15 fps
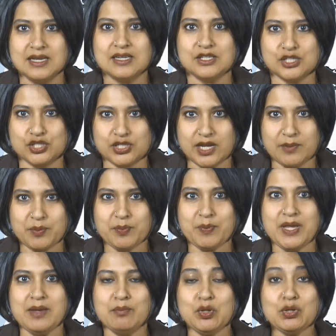to Shape
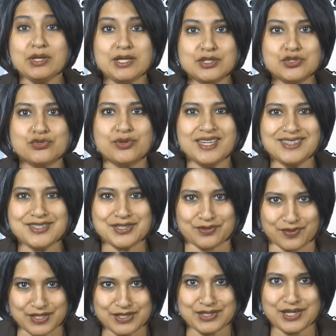People, History, and
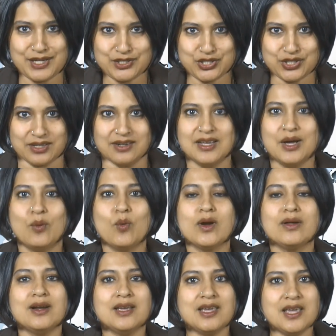Civilization. We're
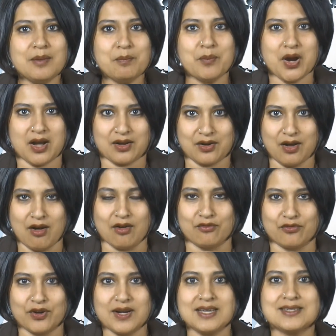going to keep Martin on
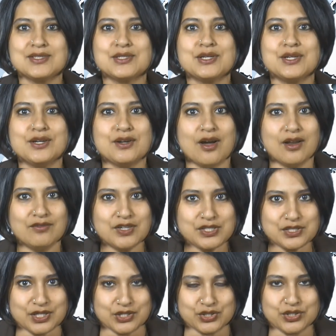for an extended
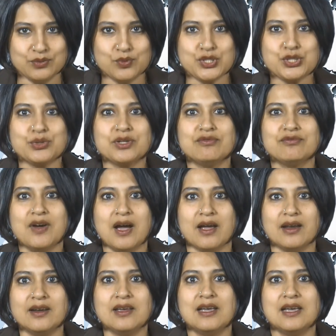conversation, which you can
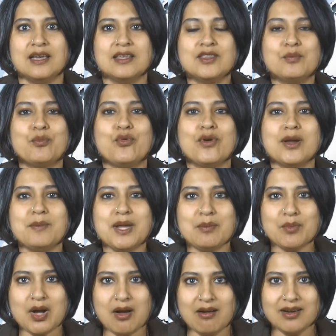find in the premium
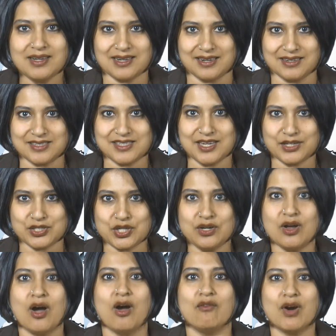content section
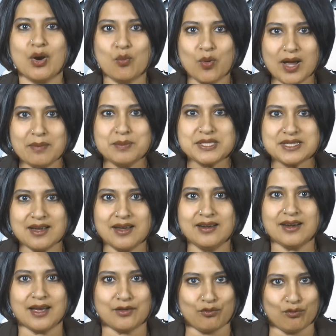of our website
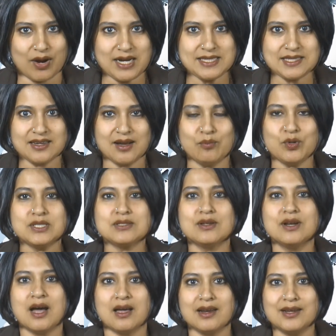at
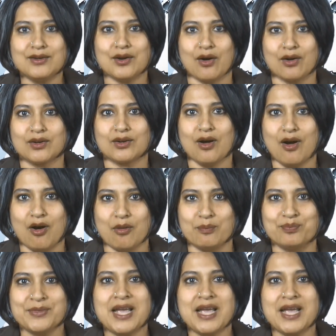risingupwithsonali.com.